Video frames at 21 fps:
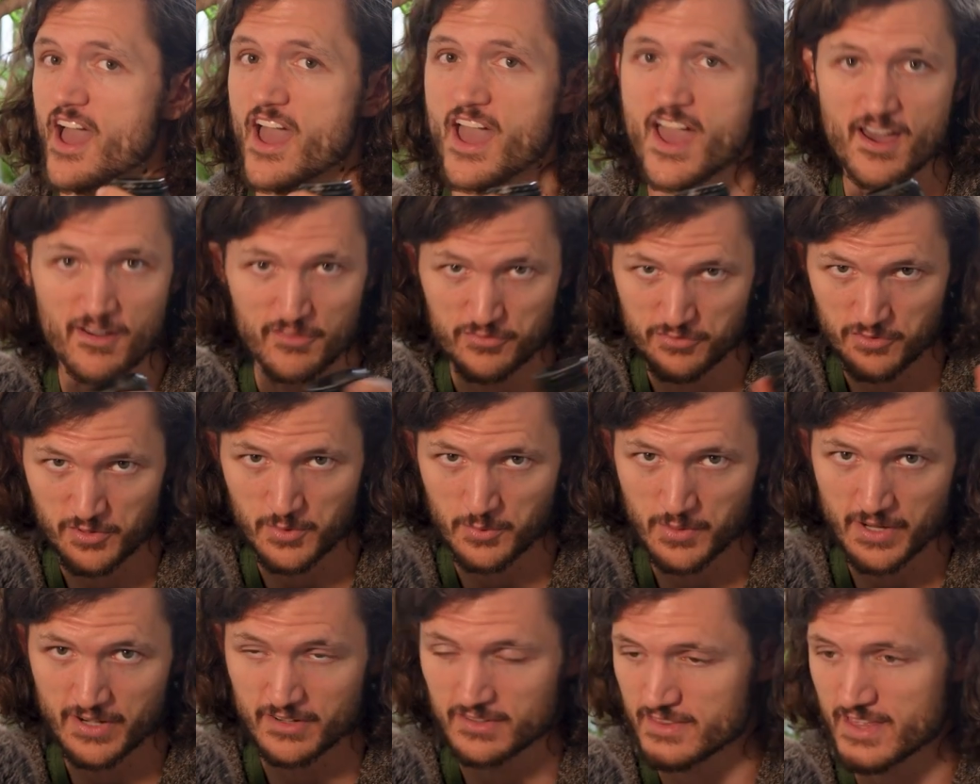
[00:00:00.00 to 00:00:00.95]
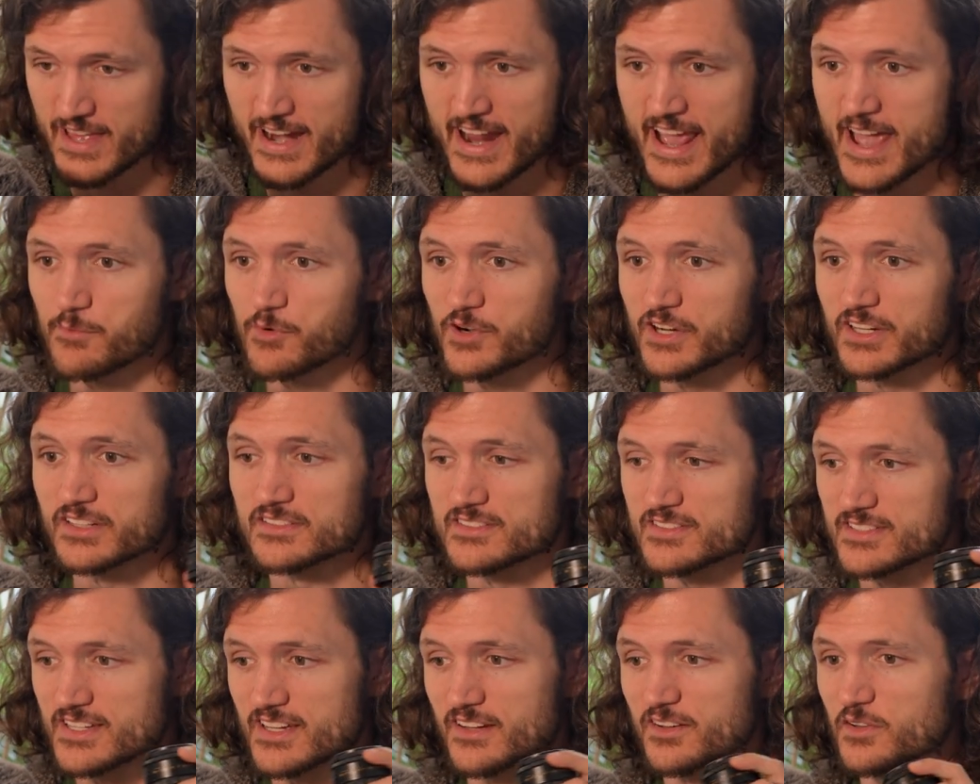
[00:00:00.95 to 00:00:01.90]
everywhere. That hammering and
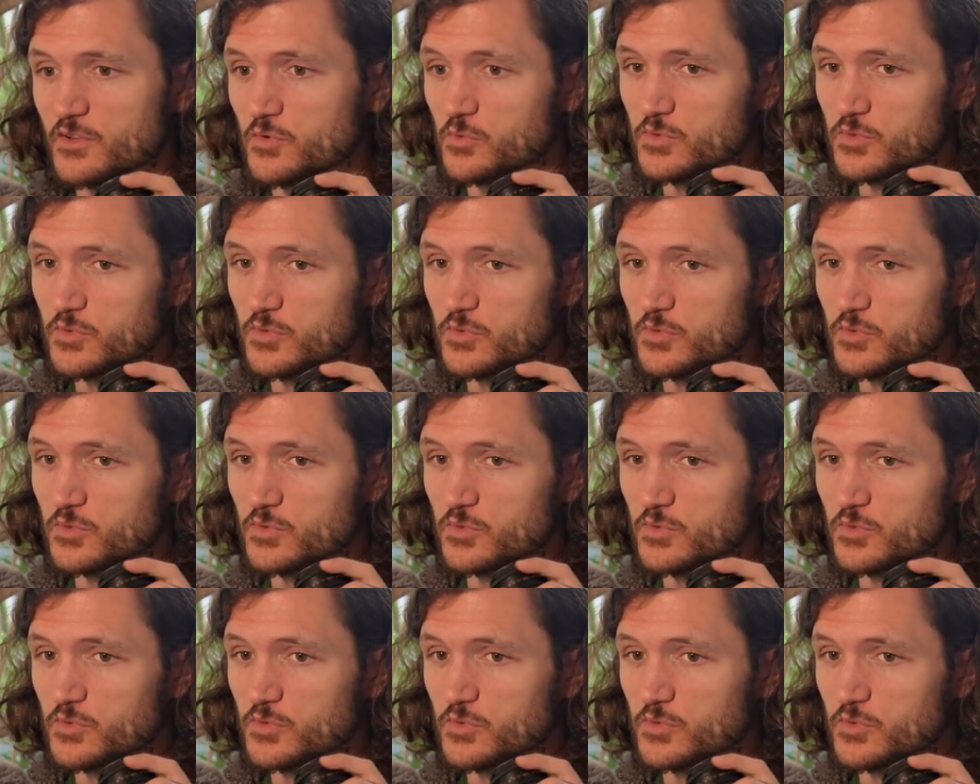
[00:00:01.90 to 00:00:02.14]
sickle